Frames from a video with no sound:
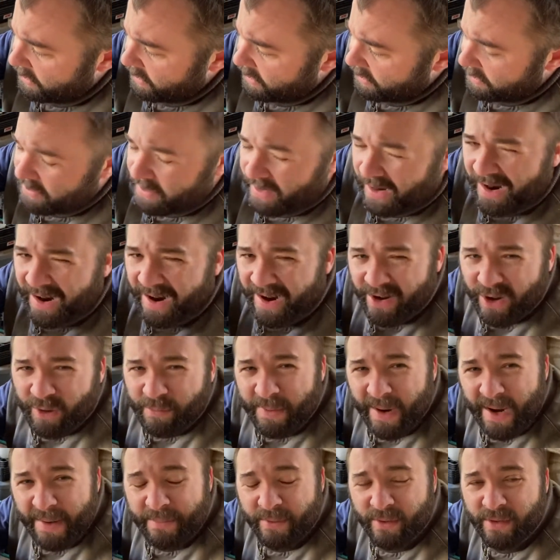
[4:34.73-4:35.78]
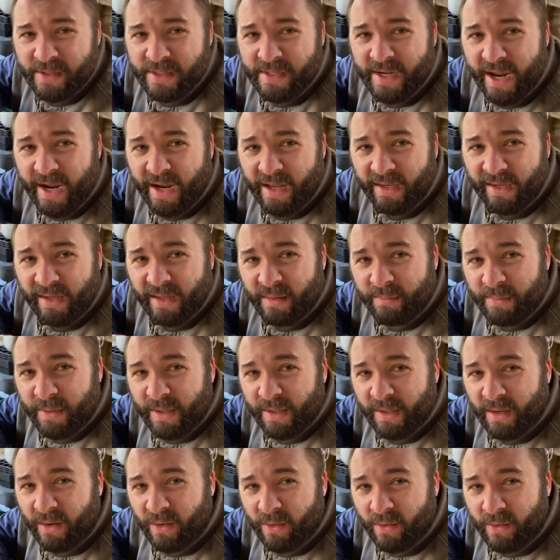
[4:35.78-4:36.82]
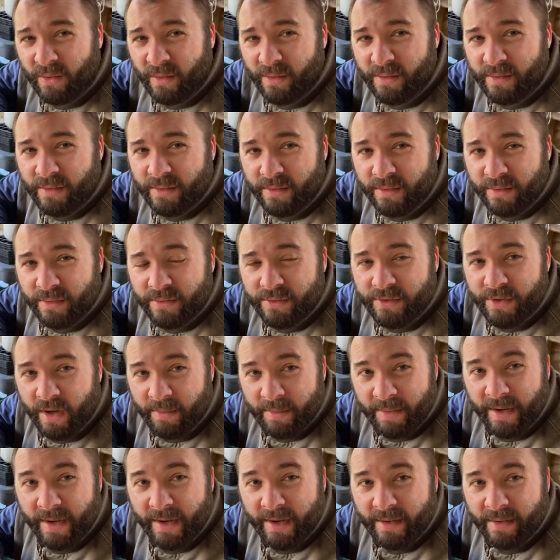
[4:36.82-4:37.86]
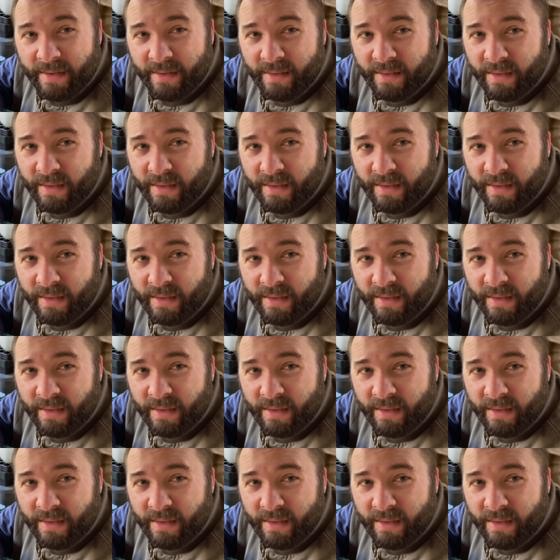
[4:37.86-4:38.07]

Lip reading: the hotter peppers take a little bit longer to germinate.